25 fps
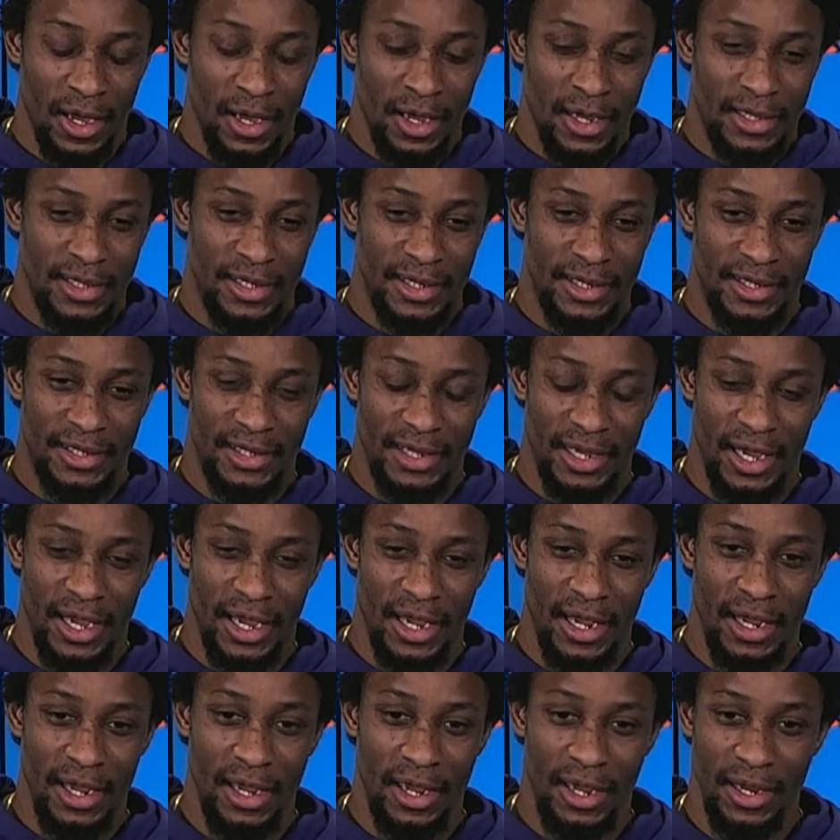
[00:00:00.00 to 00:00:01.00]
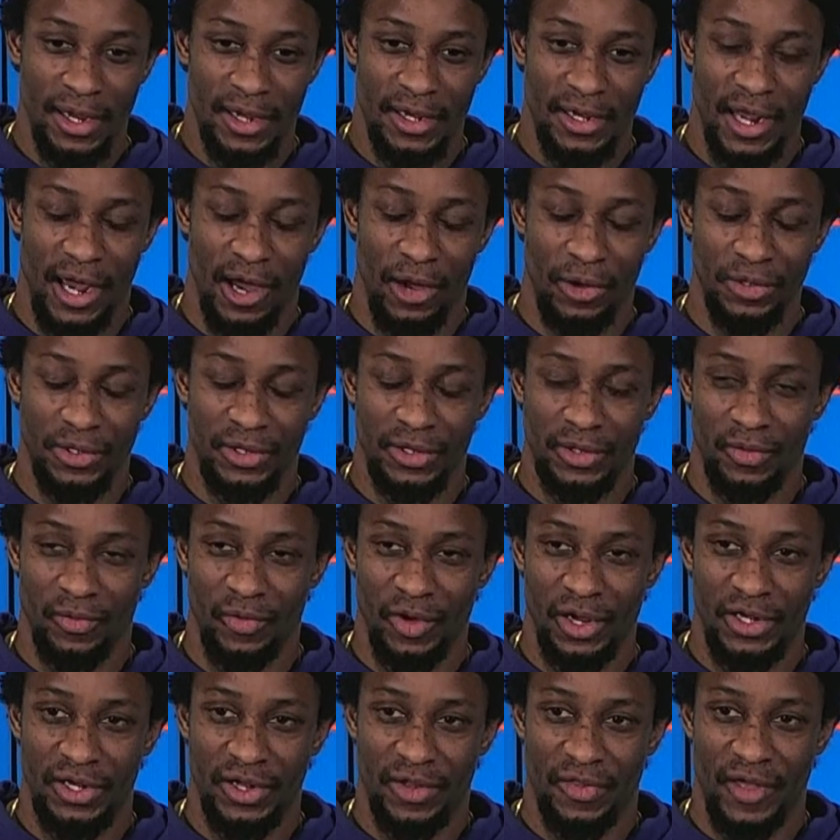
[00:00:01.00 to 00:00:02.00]
to see Delts
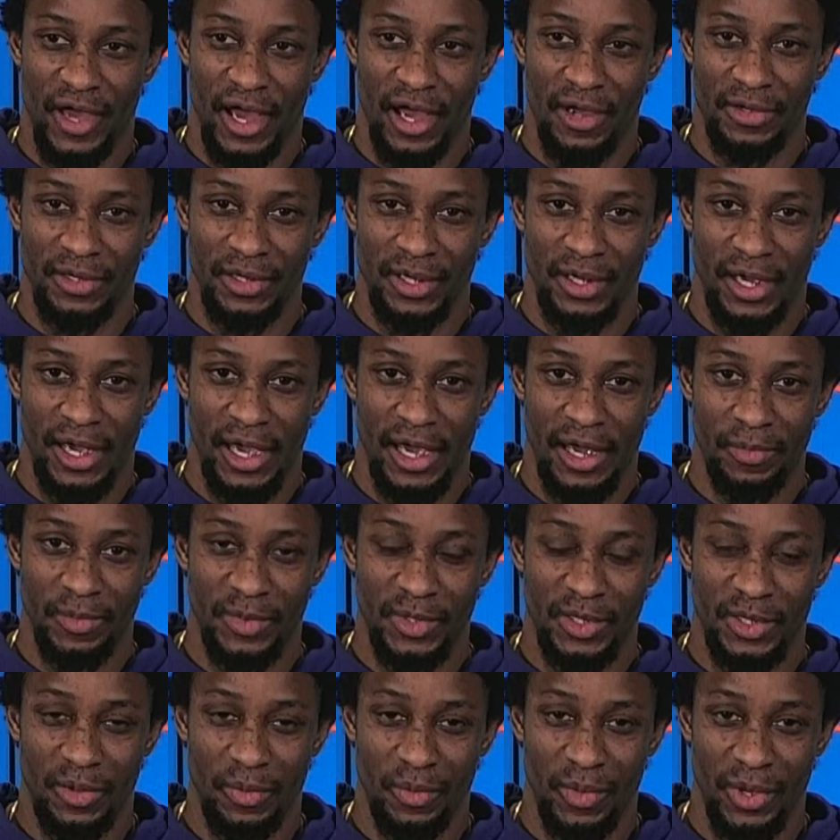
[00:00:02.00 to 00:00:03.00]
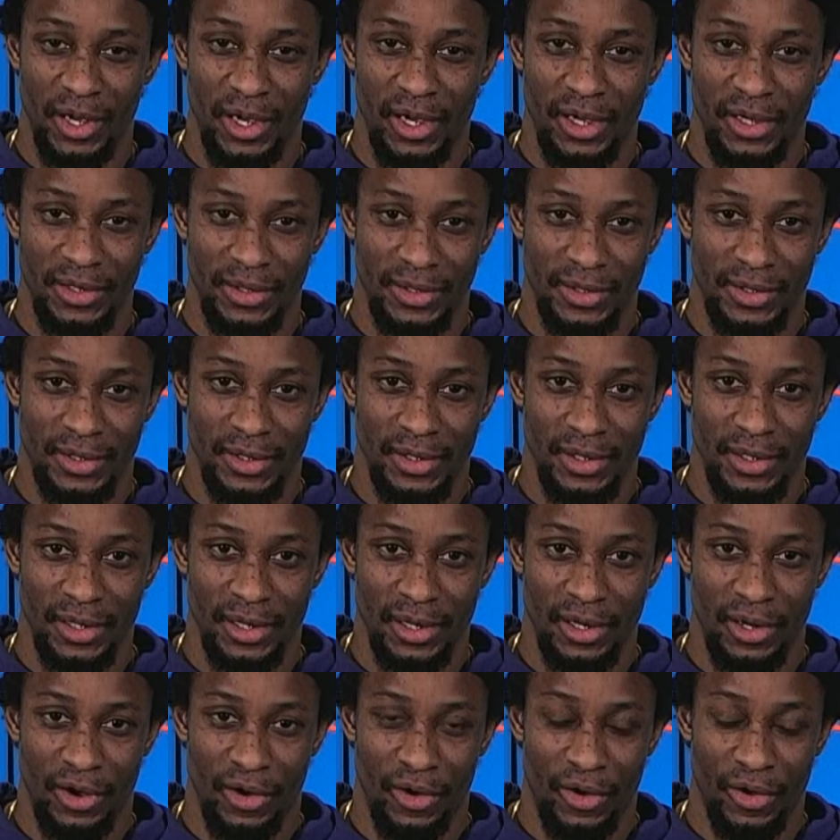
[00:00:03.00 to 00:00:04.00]
reach 1,000 games to me is,
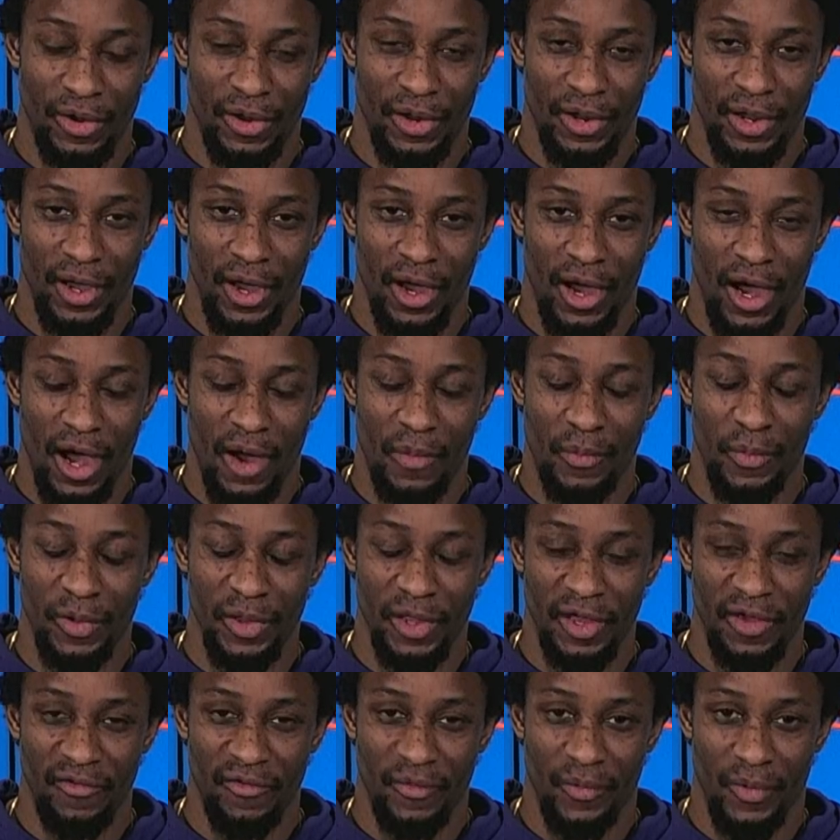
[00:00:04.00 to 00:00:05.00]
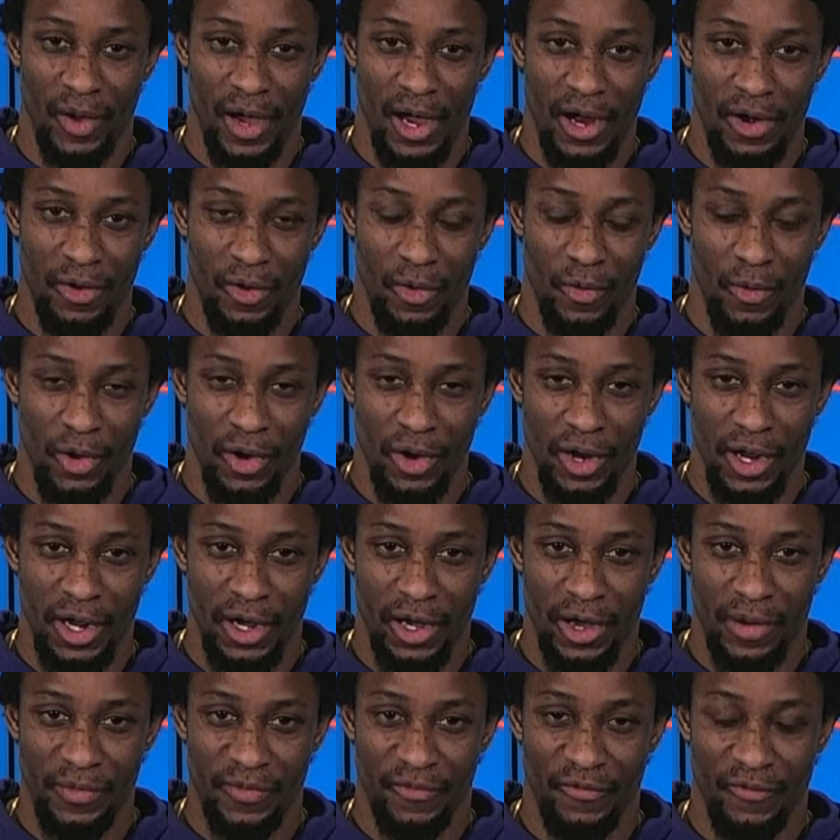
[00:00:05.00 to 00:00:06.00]
you know, unbelievable. I know where he
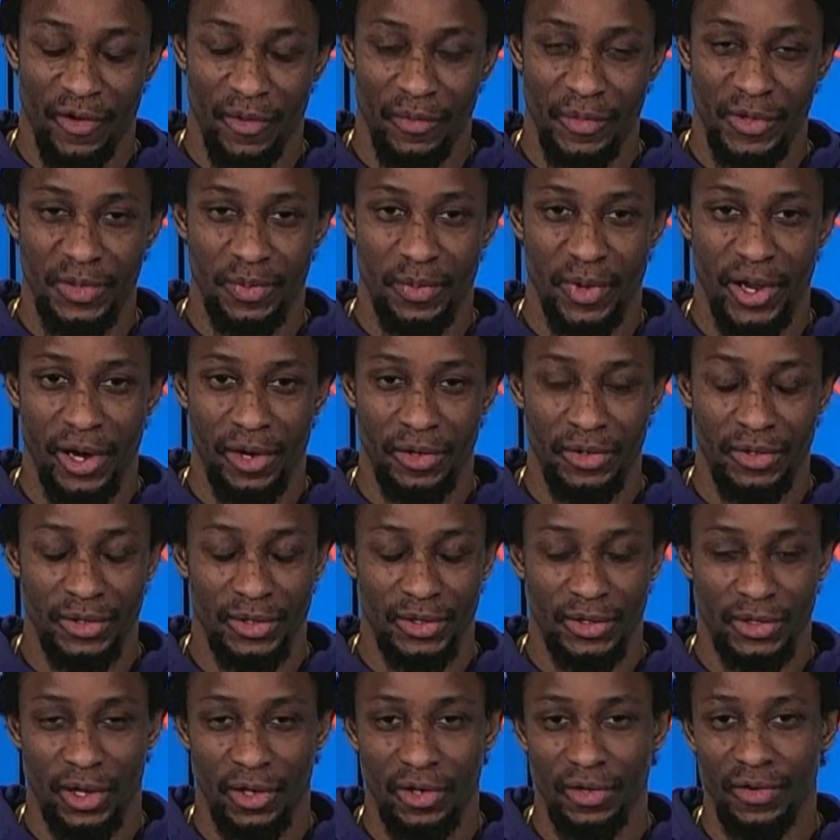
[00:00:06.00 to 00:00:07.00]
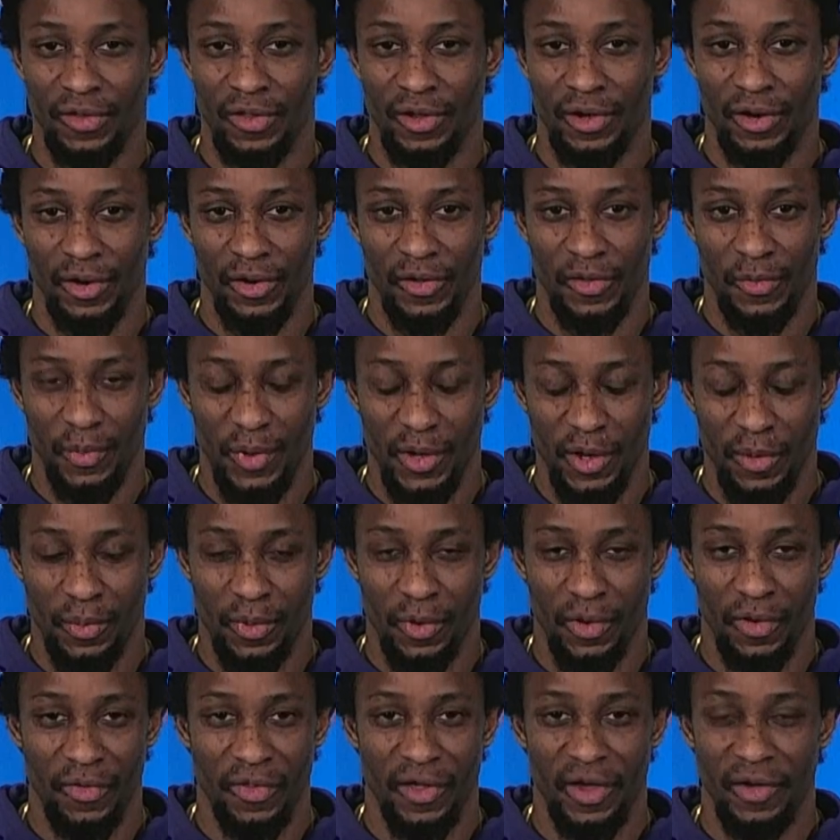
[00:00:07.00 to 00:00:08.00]
comes from. His parents are salt of the earth
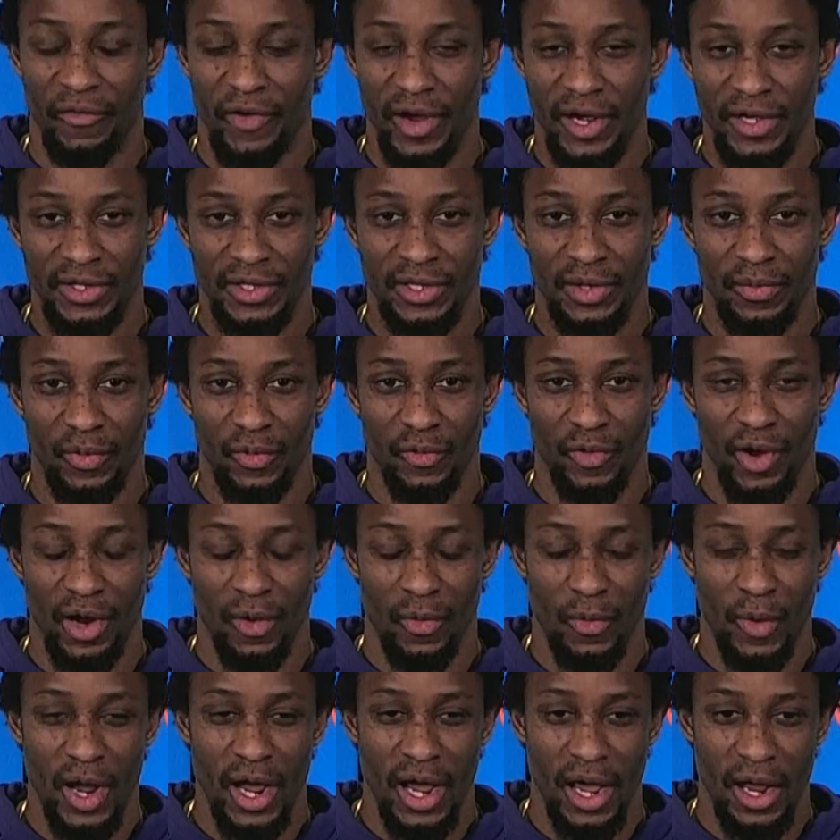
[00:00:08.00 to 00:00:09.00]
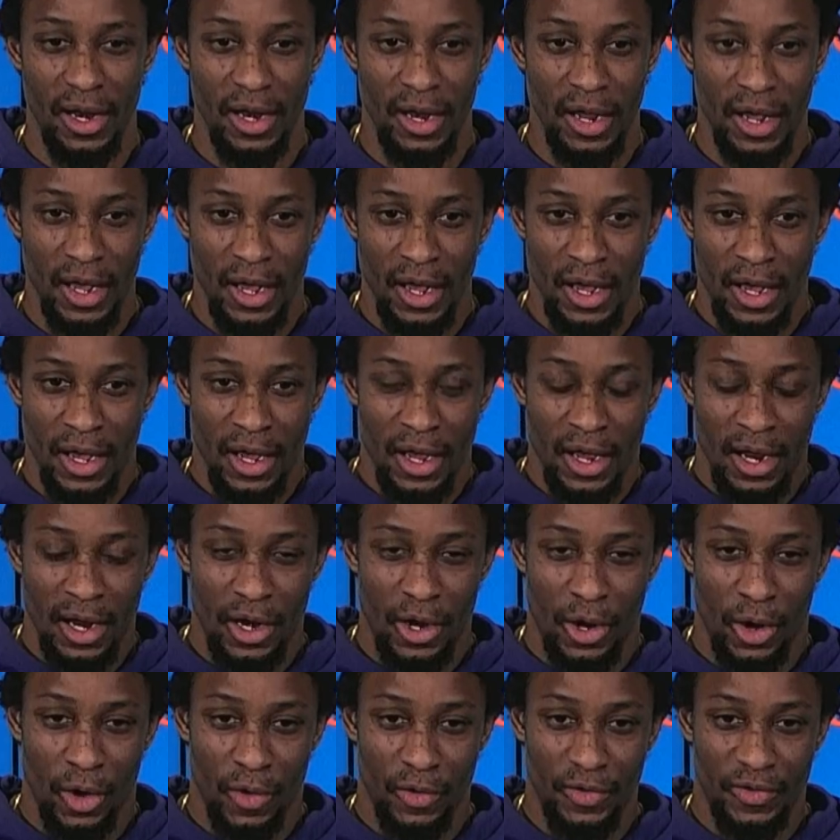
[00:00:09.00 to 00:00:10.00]
people, and they raised him the right way. And,
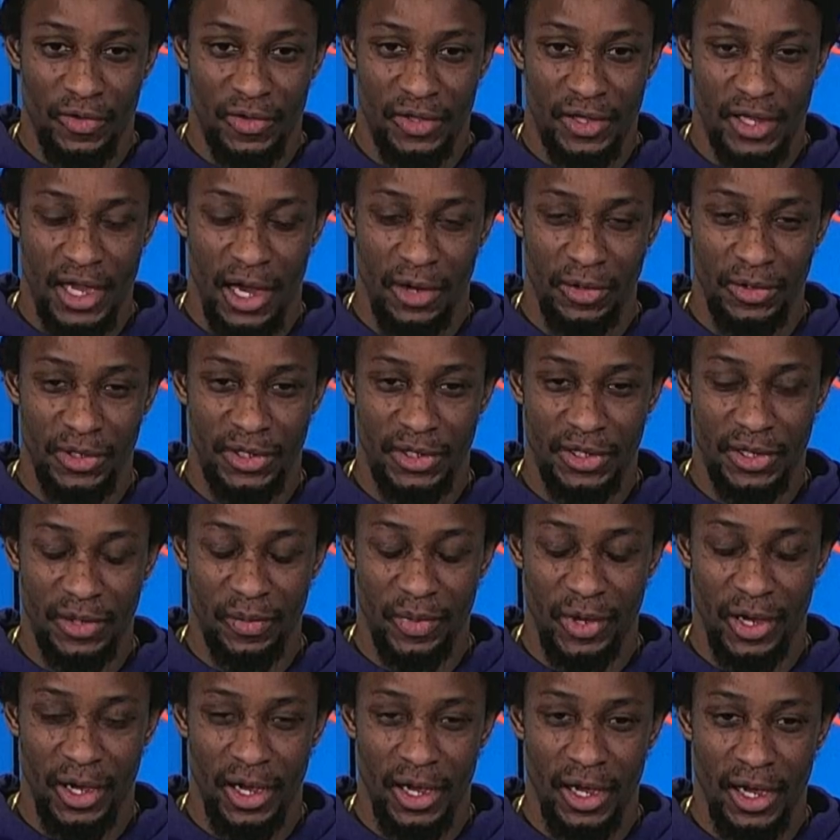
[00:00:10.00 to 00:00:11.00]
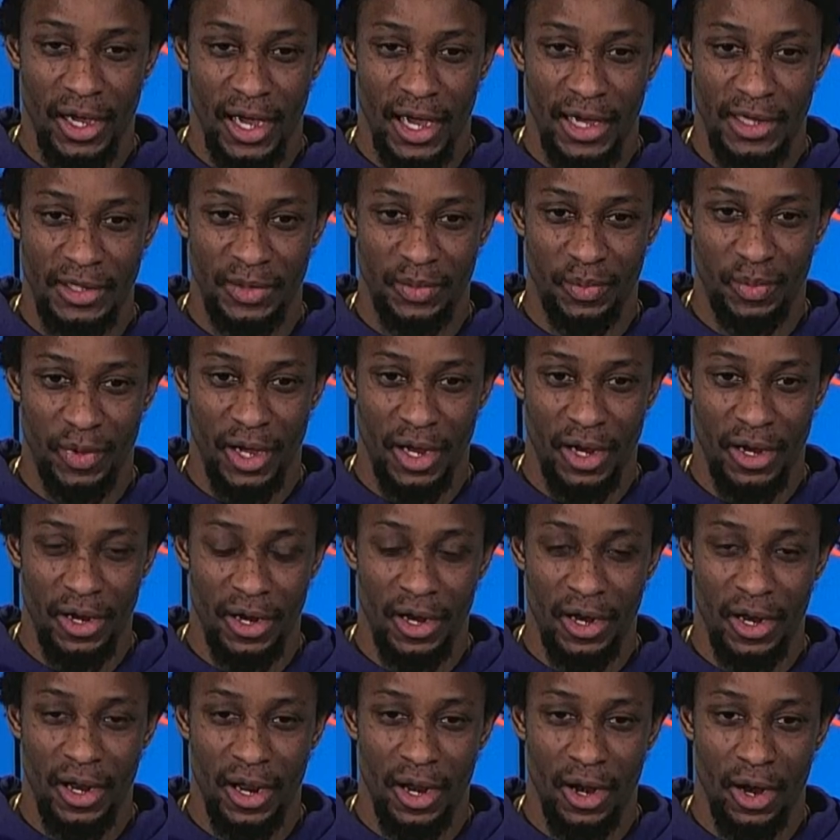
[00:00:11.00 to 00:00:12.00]
you know, Delts to me has
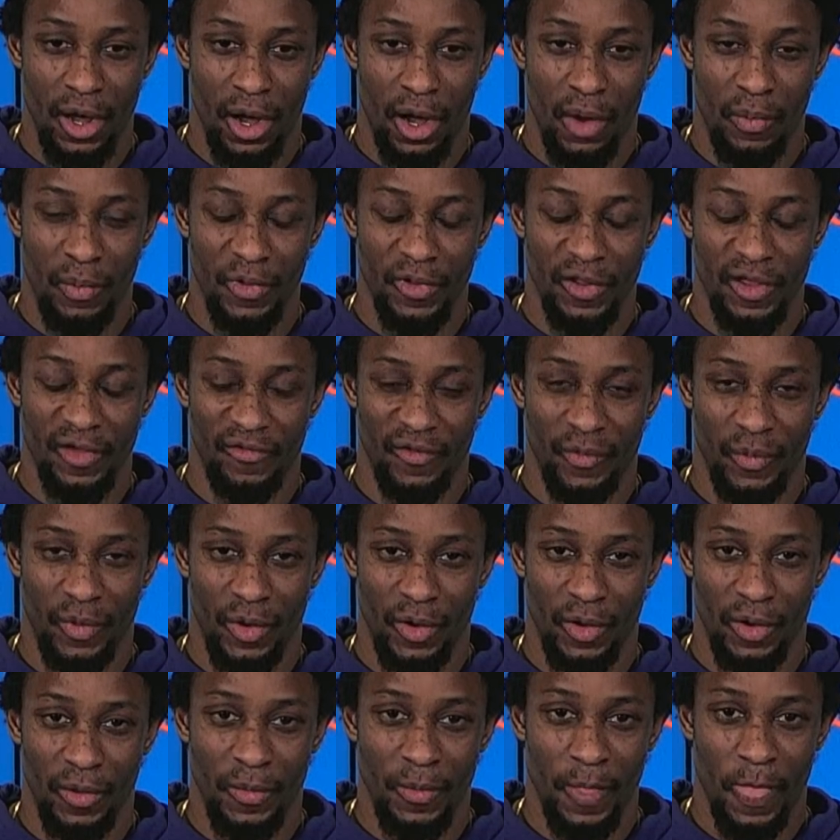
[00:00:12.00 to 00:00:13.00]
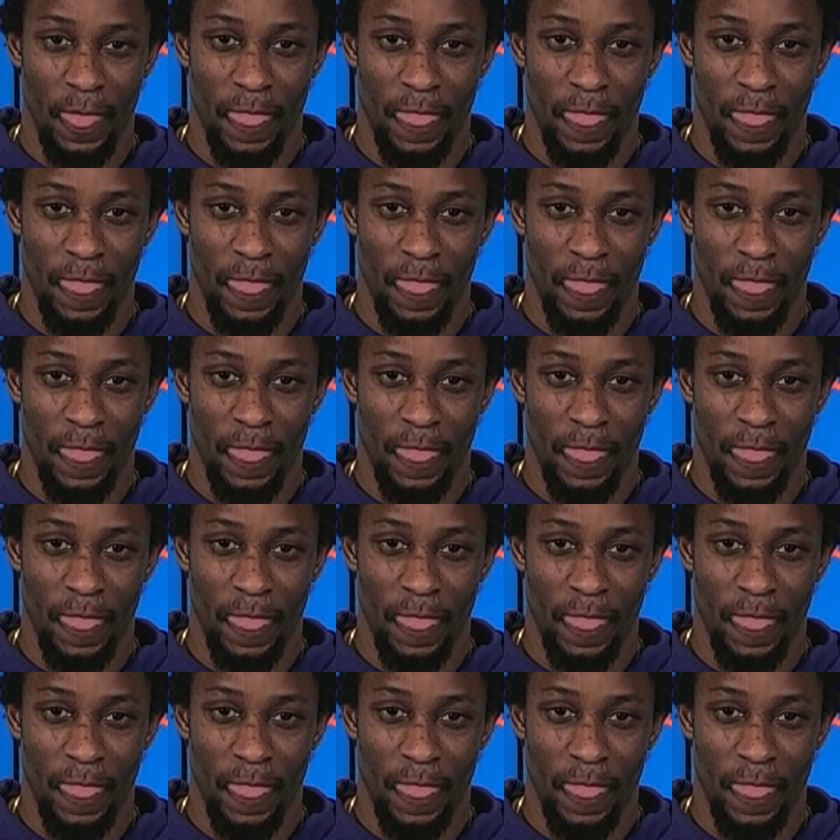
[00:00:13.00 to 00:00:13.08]
been an unbelievable